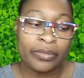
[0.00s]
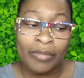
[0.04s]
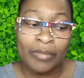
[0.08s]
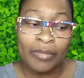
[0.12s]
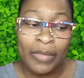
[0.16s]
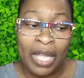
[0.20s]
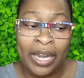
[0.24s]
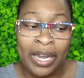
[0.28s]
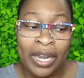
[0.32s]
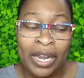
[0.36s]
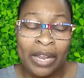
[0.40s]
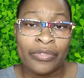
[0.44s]

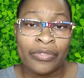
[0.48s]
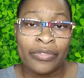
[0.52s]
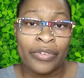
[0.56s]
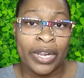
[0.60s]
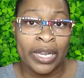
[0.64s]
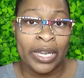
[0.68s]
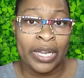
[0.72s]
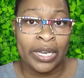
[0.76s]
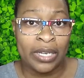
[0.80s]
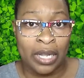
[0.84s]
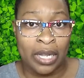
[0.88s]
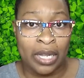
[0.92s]
And I've
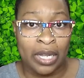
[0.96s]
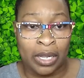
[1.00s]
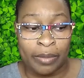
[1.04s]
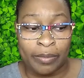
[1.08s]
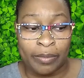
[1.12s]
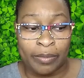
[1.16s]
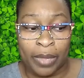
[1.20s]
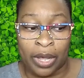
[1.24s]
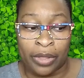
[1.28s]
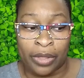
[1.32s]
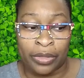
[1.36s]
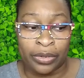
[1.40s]
read um,
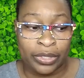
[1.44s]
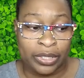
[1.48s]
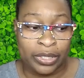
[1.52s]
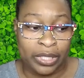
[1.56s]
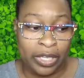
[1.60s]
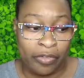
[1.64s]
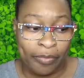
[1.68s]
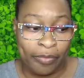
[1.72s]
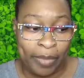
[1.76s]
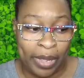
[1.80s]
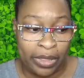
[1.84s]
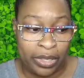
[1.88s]
other
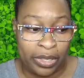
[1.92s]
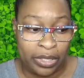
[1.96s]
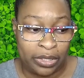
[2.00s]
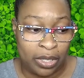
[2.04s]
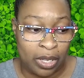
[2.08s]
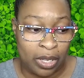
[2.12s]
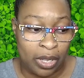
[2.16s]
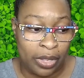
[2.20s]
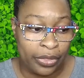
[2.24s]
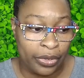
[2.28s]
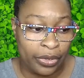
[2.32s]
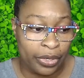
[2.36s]
stuff by this
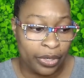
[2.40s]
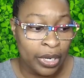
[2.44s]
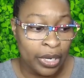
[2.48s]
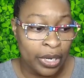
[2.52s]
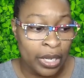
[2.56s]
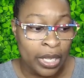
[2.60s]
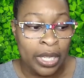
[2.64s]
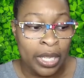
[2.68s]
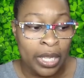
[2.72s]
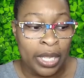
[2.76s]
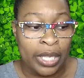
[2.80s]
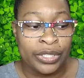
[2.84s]
author.
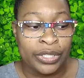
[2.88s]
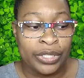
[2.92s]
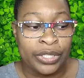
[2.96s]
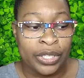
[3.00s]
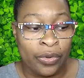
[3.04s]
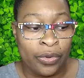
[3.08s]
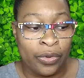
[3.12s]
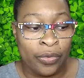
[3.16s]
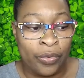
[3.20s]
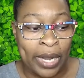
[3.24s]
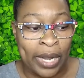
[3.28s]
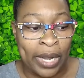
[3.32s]
And
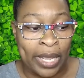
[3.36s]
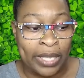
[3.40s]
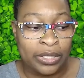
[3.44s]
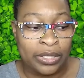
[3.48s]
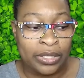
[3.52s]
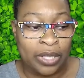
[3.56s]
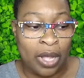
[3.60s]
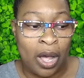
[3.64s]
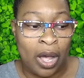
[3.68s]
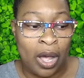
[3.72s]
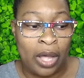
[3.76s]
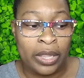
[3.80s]
so when I
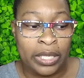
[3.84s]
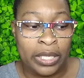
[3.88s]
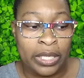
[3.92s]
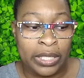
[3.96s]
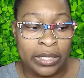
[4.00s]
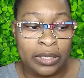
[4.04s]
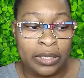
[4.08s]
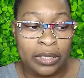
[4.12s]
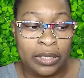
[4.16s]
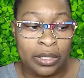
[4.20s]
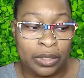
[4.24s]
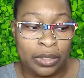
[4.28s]
saw
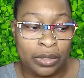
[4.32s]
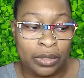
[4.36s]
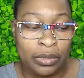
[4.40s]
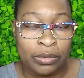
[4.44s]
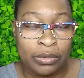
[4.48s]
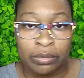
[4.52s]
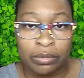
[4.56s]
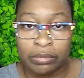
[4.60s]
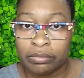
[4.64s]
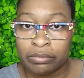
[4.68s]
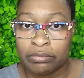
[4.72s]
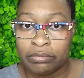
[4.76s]
this
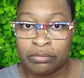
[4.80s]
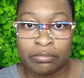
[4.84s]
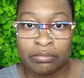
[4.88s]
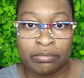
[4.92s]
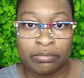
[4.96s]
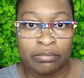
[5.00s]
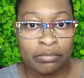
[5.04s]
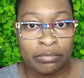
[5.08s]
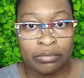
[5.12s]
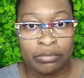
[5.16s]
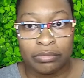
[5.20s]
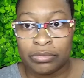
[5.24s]
little
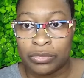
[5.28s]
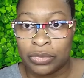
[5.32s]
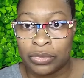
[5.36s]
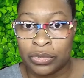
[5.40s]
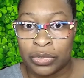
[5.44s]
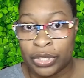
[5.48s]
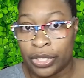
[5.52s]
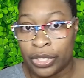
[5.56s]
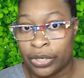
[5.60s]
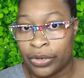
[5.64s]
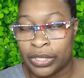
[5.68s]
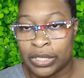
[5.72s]

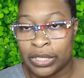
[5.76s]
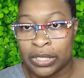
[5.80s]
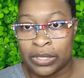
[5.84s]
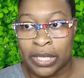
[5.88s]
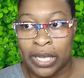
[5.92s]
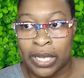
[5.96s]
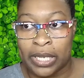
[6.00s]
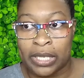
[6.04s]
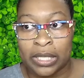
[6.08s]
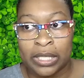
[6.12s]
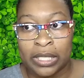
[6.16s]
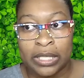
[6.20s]
series. I was
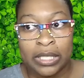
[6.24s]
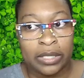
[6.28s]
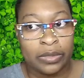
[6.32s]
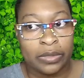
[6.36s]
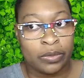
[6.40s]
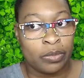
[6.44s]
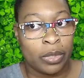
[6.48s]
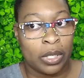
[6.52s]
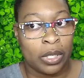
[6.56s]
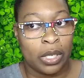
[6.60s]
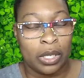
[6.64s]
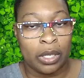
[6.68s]
like, this is
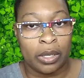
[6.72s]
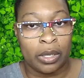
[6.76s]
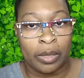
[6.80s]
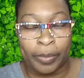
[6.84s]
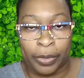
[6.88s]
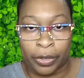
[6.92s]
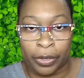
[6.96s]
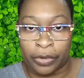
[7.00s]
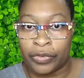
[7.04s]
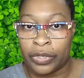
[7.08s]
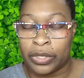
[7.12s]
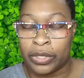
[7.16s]
be a
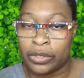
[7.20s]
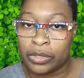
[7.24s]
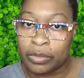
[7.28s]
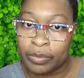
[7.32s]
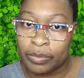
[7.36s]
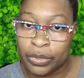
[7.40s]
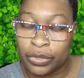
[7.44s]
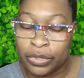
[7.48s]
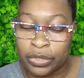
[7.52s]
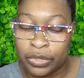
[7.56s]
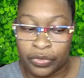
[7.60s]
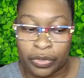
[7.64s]
perfect little
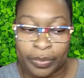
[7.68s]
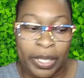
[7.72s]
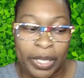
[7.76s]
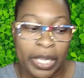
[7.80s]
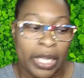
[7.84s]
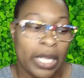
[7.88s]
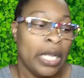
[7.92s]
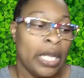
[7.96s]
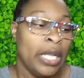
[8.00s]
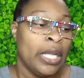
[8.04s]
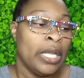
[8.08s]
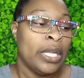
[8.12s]
boost for me.